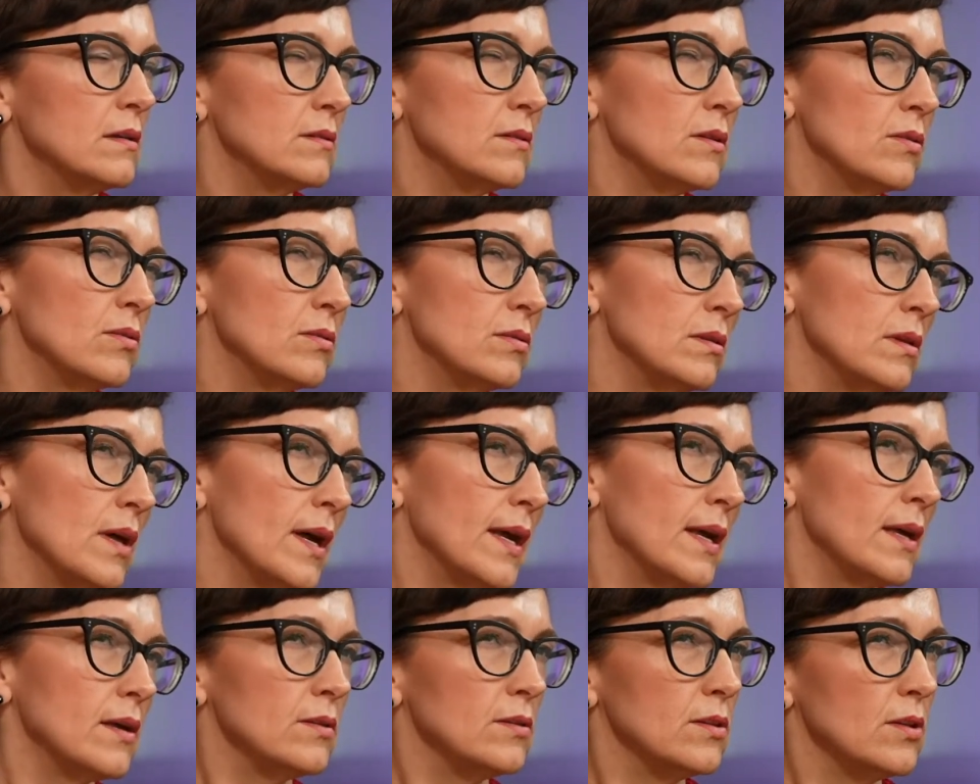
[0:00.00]
like
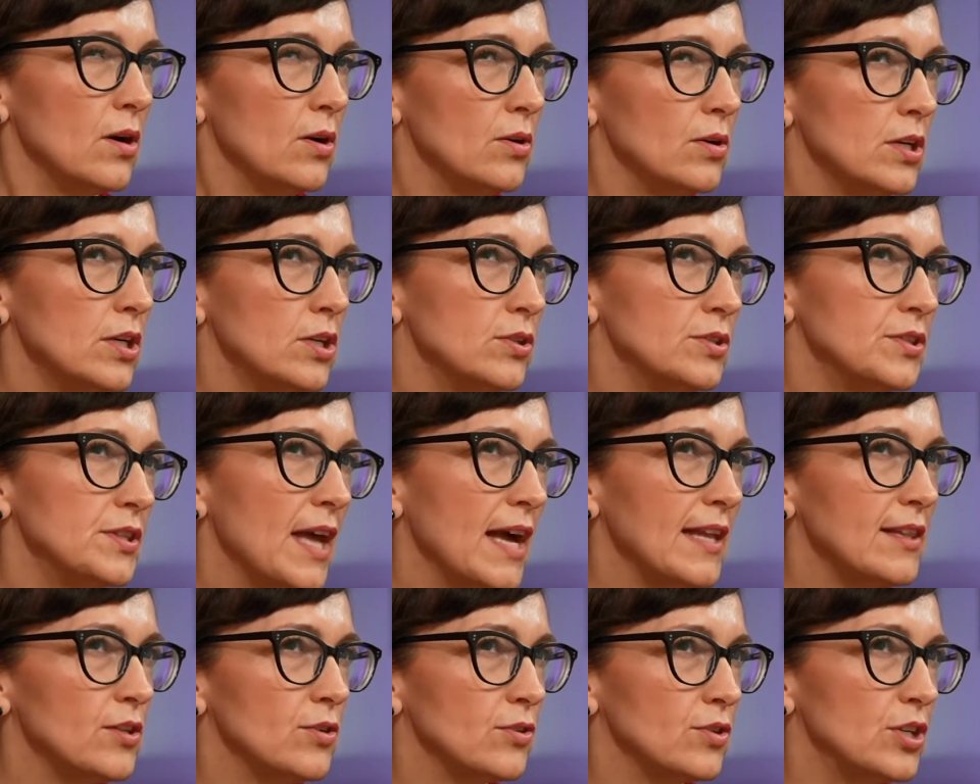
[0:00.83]
longer or not
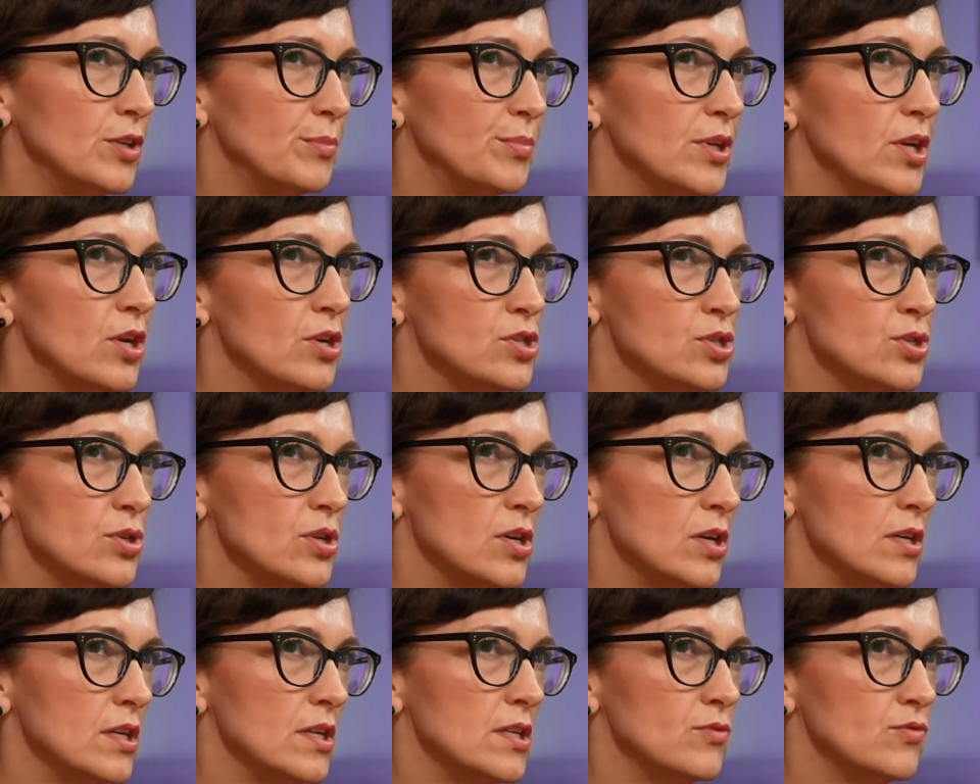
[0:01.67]
longer because you're
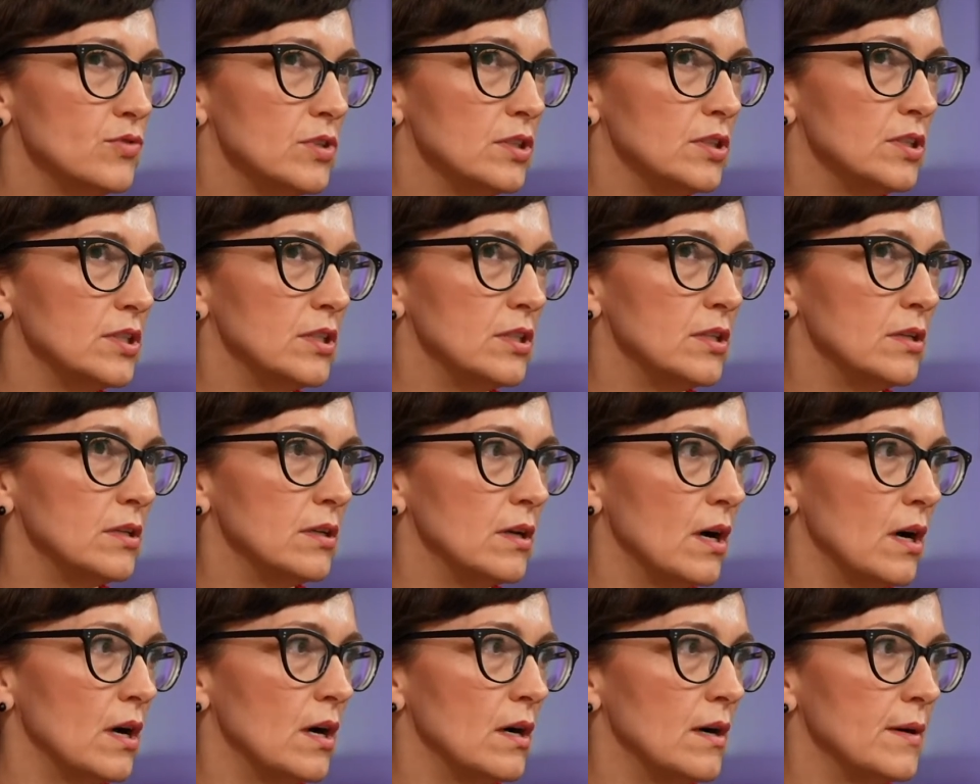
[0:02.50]
gonna really
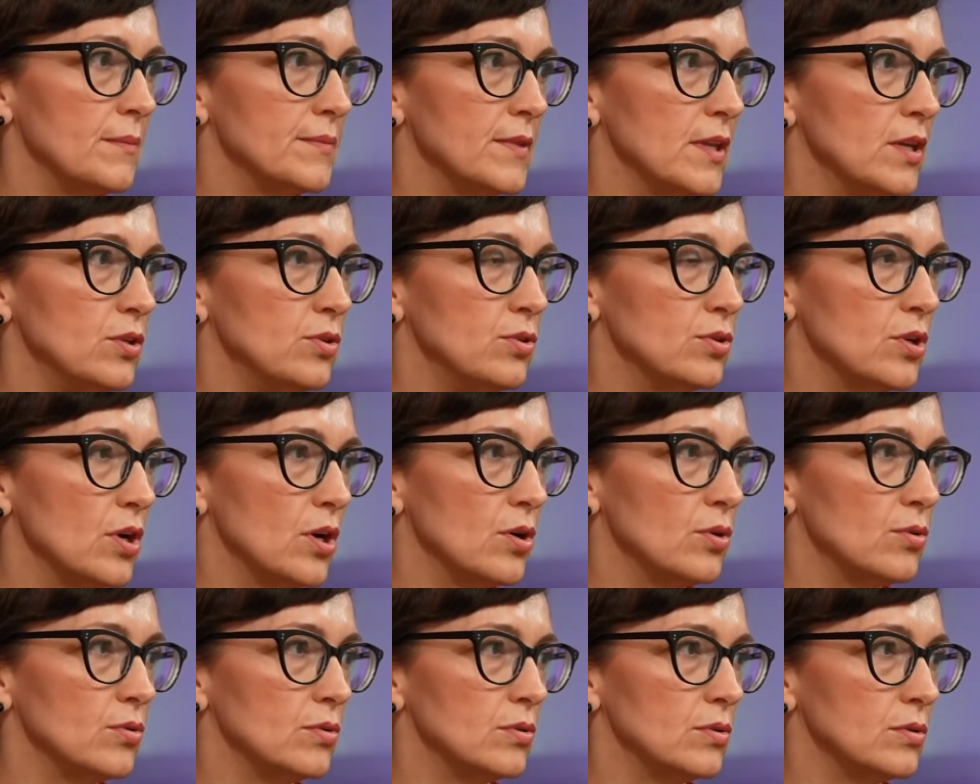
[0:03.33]
um, you
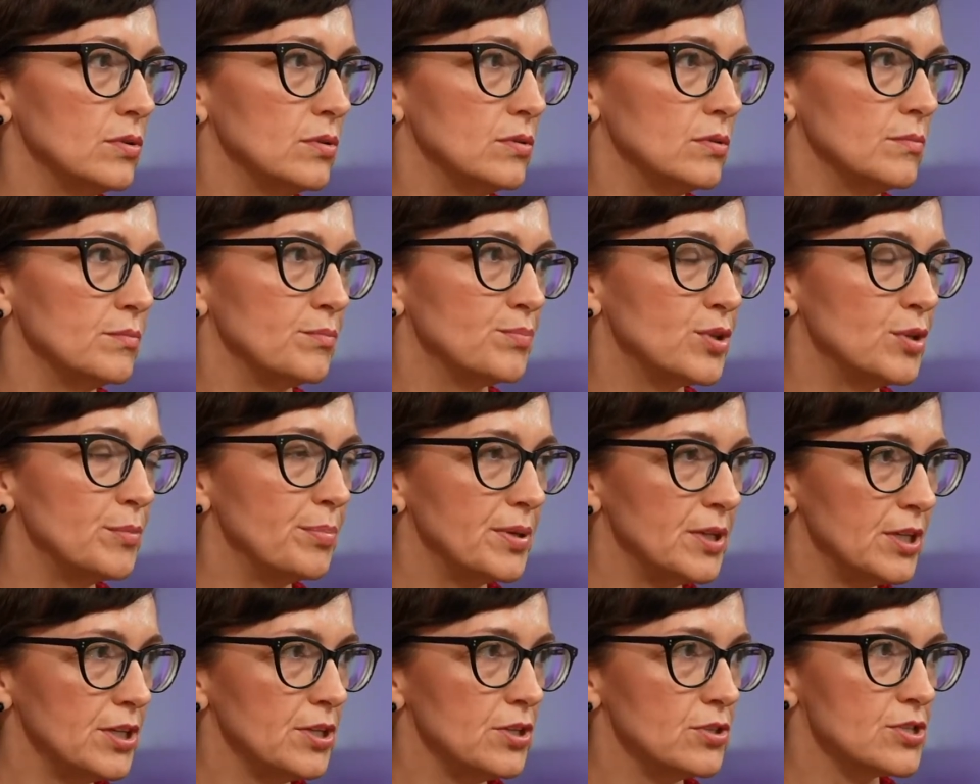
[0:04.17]
know prepare
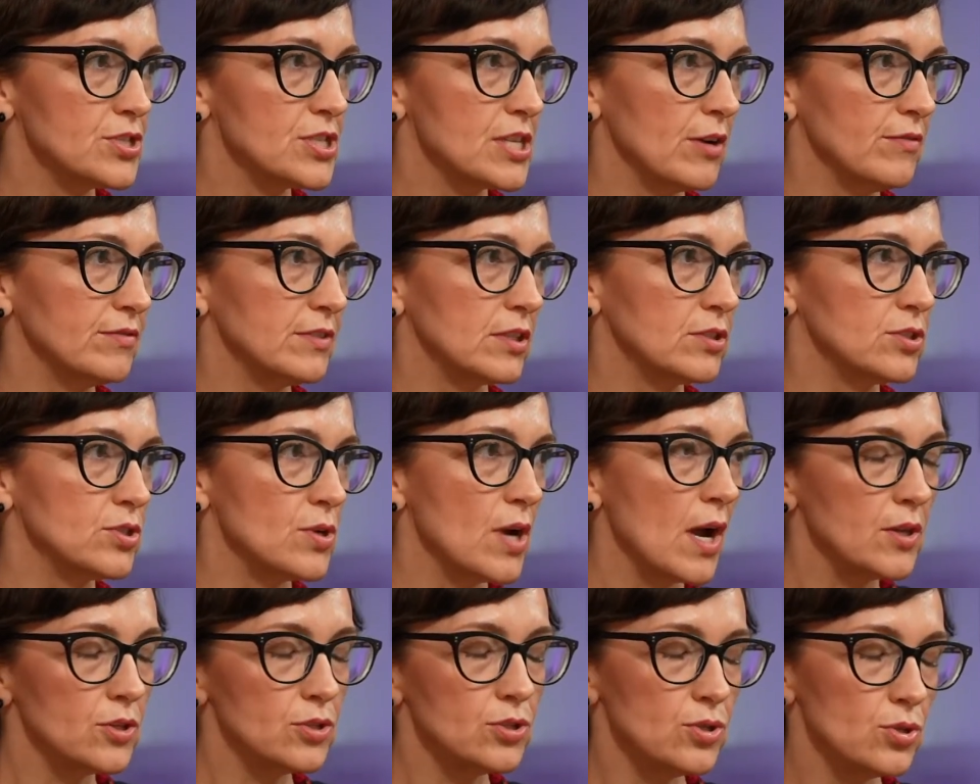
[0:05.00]
yourself that you
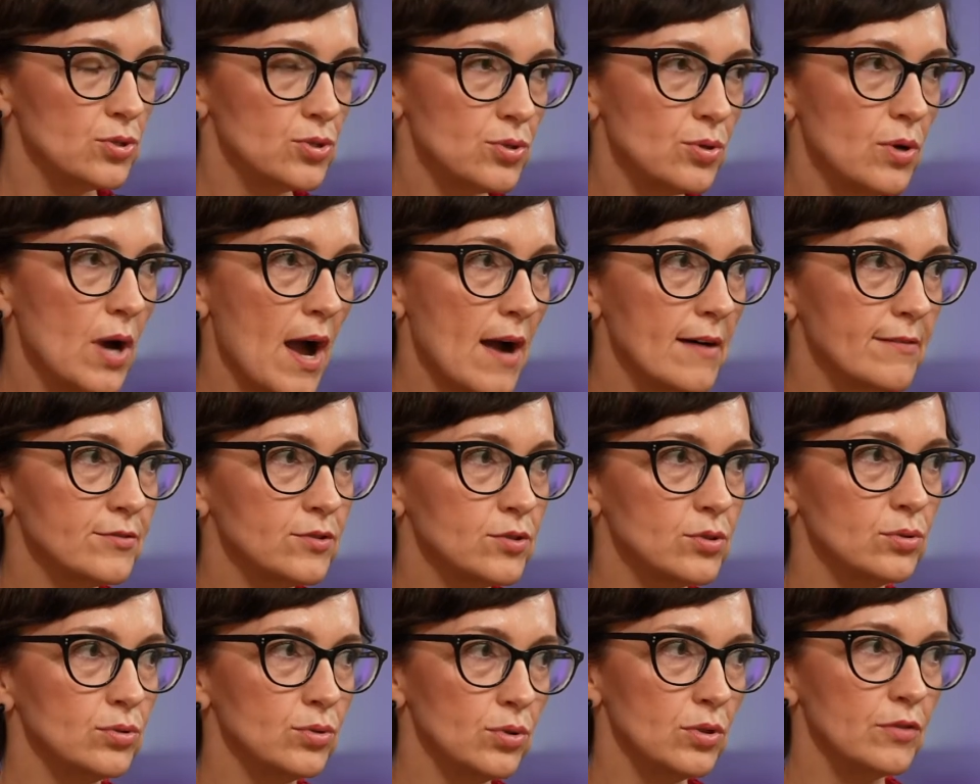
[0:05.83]
you do have to
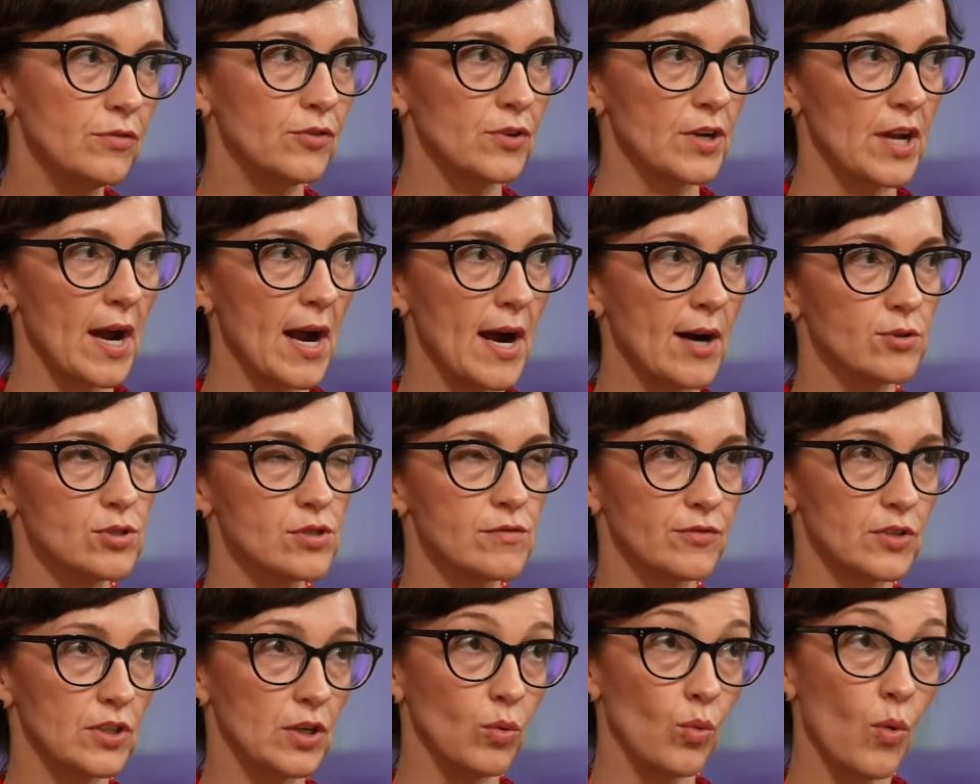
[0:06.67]
look for the house
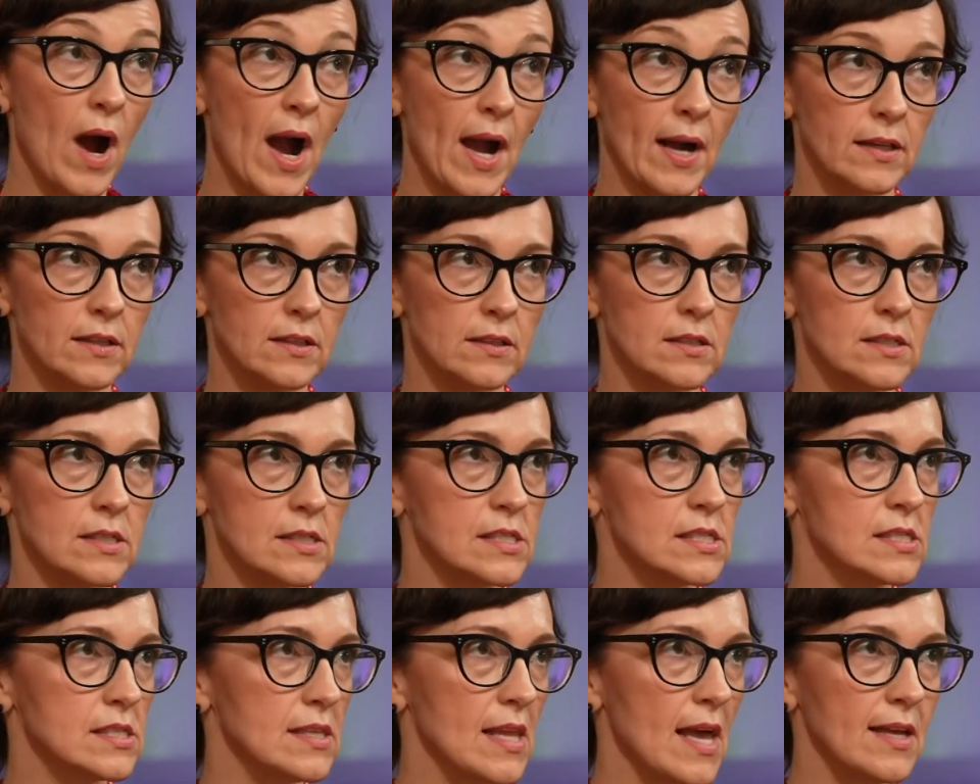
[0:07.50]
for a while. It's
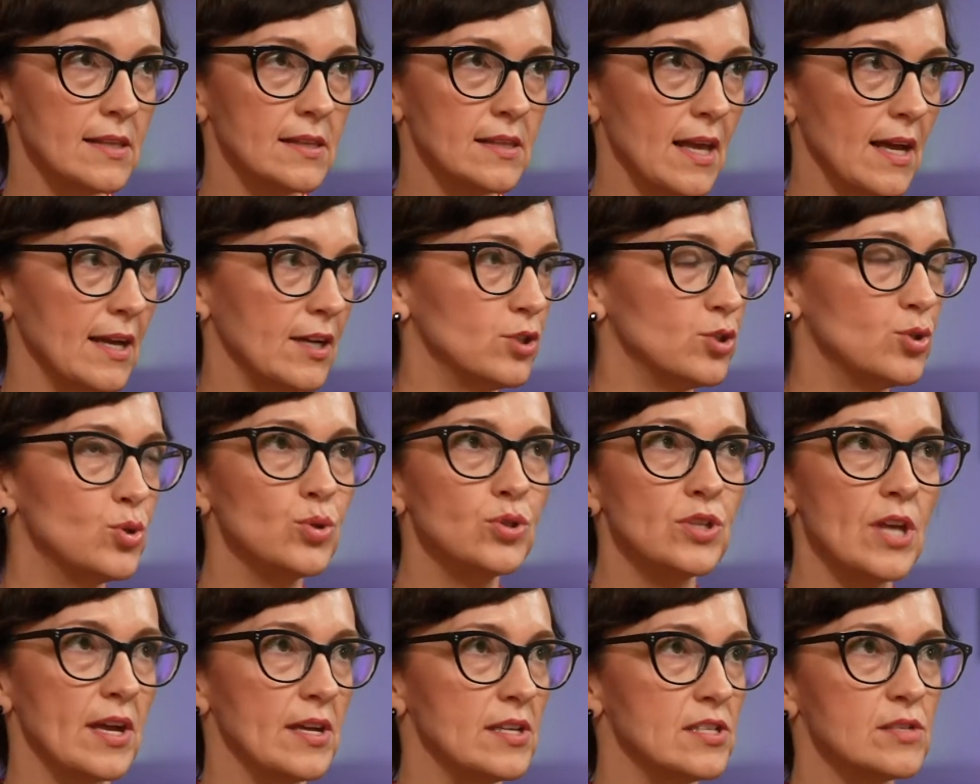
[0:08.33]
not like two
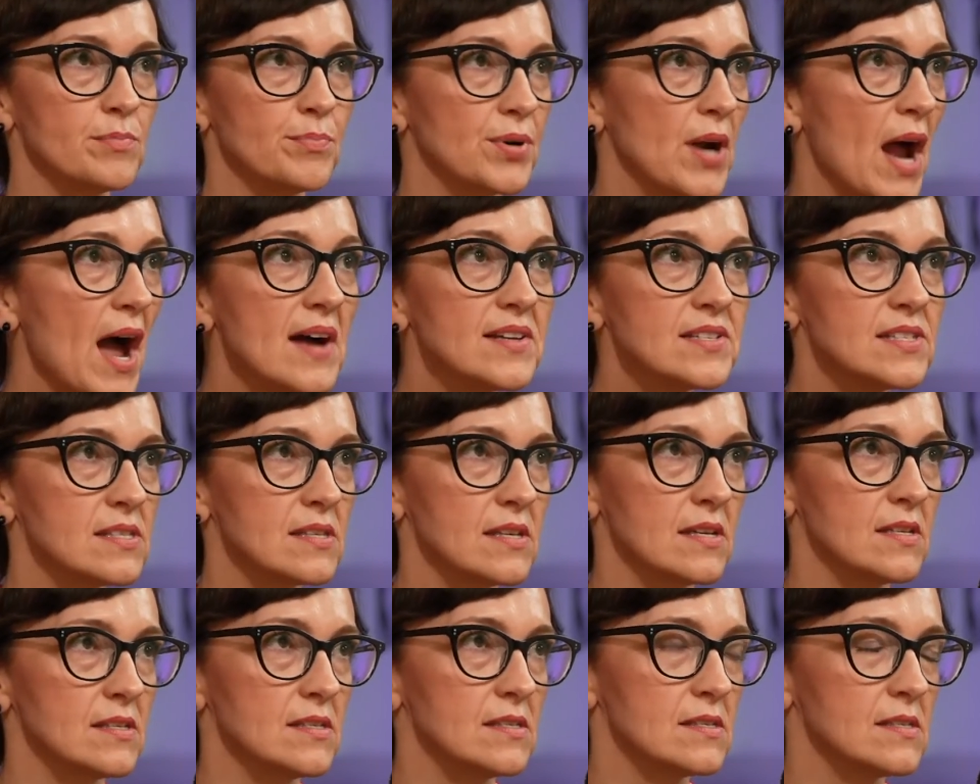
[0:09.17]
days
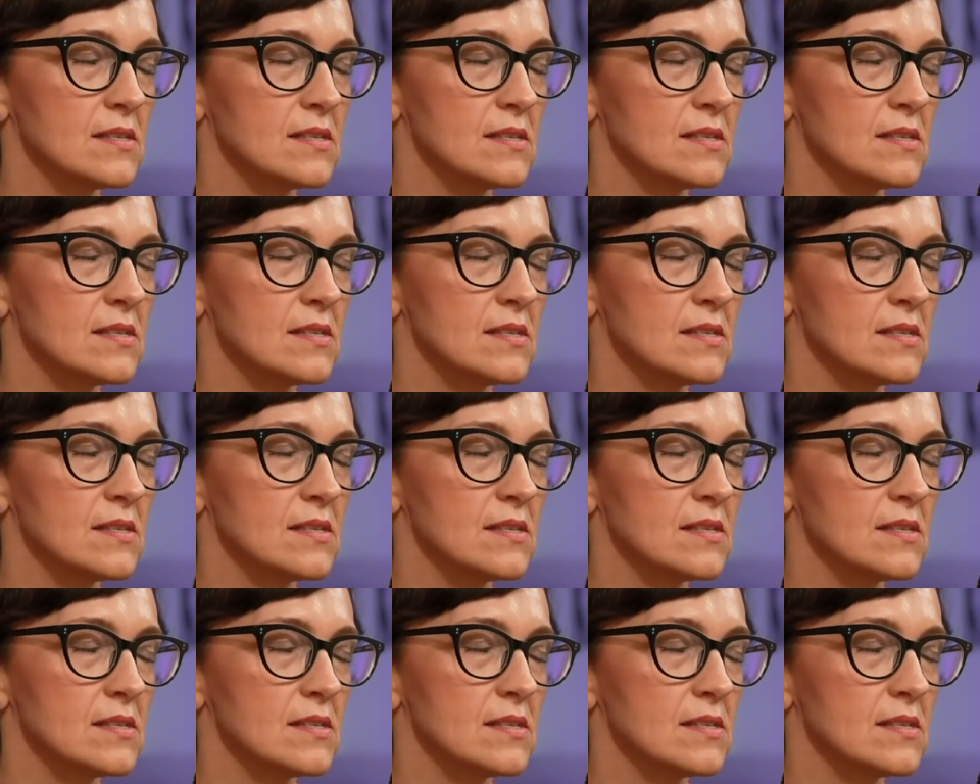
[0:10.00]
process.